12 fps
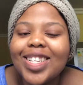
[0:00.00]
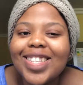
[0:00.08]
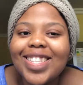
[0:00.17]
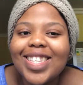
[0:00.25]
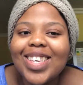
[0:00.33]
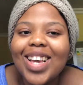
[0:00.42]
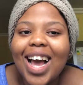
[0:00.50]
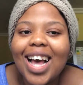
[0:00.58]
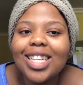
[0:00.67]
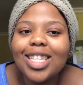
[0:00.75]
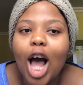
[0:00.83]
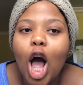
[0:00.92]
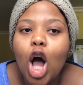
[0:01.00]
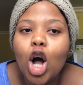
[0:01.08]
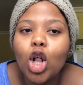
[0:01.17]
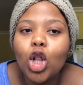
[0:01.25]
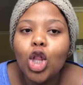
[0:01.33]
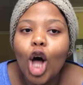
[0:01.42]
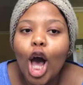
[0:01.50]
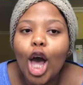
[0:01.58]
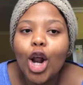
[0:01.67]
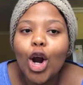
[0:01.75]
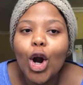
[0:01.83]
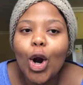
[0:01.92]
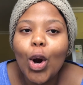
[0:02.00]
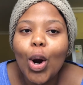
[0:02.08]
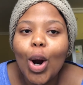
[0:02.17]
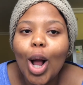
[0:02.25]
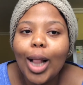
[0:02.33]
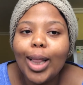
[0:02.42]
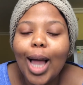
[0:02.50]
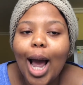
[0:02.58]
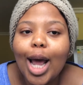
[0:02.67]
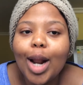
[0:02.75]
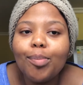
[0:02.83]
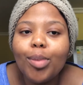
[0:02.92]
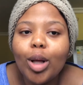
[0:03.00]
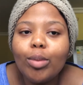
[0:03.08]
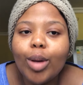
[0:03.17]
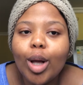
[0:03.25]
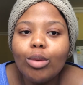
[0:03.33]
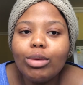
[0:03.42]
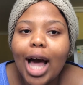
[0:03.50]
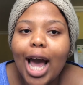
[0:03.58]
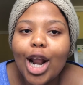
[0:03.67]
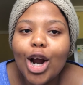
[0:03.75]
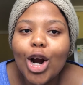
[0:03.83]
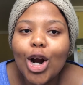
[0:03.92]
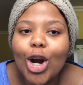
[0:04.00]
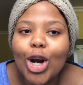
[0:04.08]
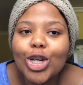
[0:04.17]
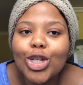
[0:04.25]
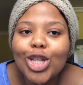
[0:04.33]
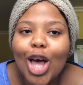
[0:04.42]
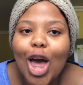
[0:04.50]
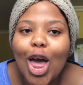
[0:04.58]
See you guys later. Later, boo-boo. Lighters.